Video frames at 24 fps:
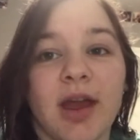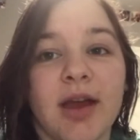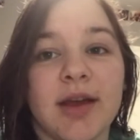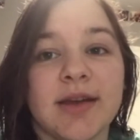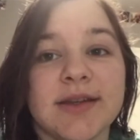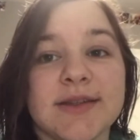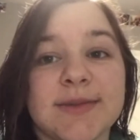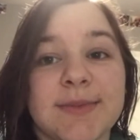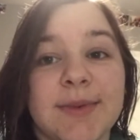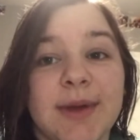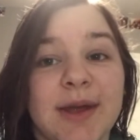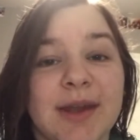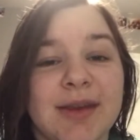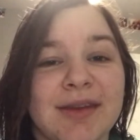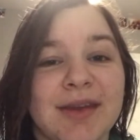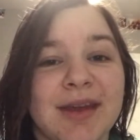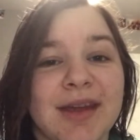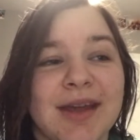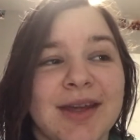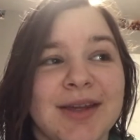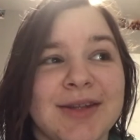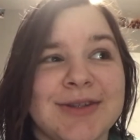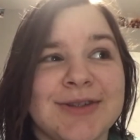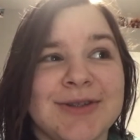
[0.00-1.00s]
I spent
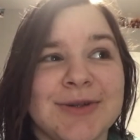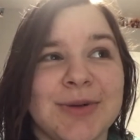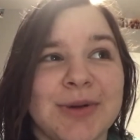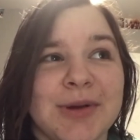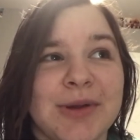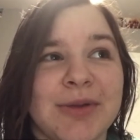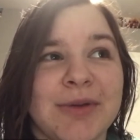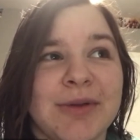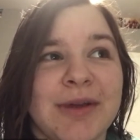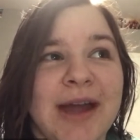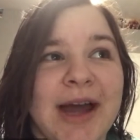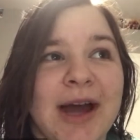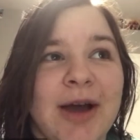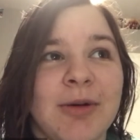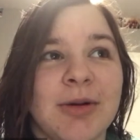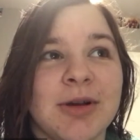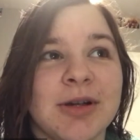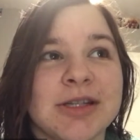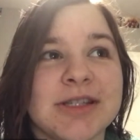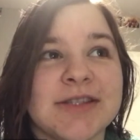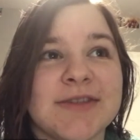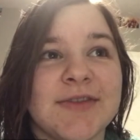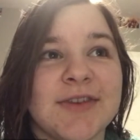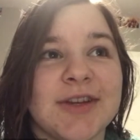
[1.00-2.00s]
like 2 or 3
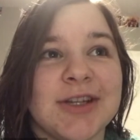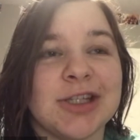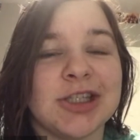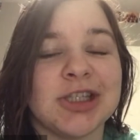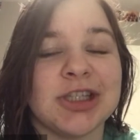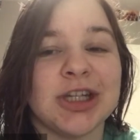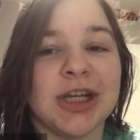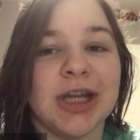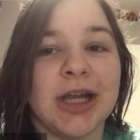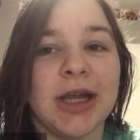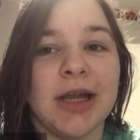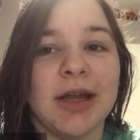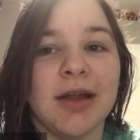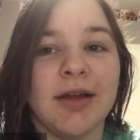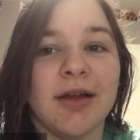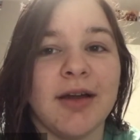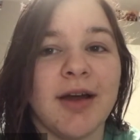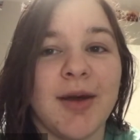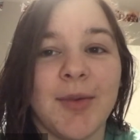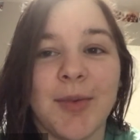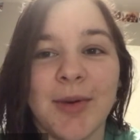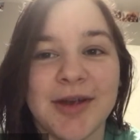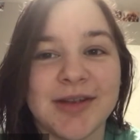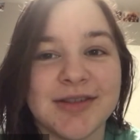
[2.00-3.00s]
hours finishing
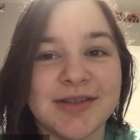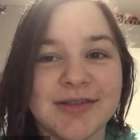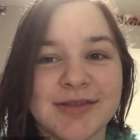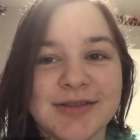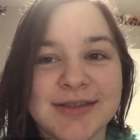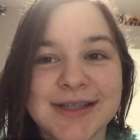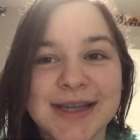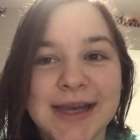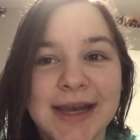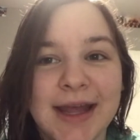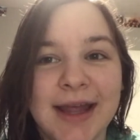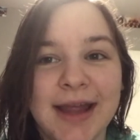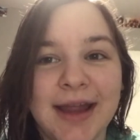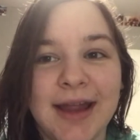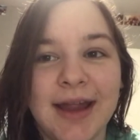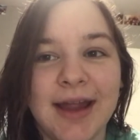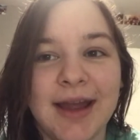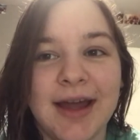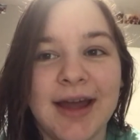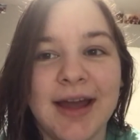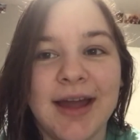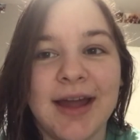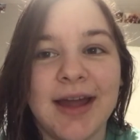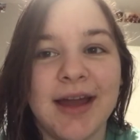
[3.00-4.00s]
a puzzle today
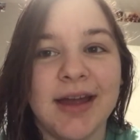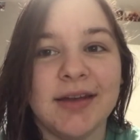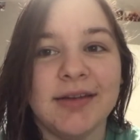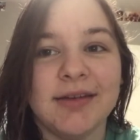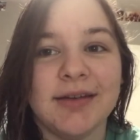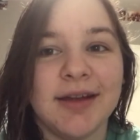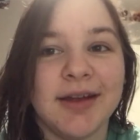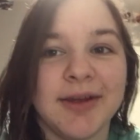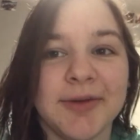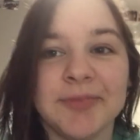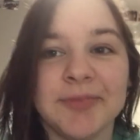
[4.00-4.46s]
and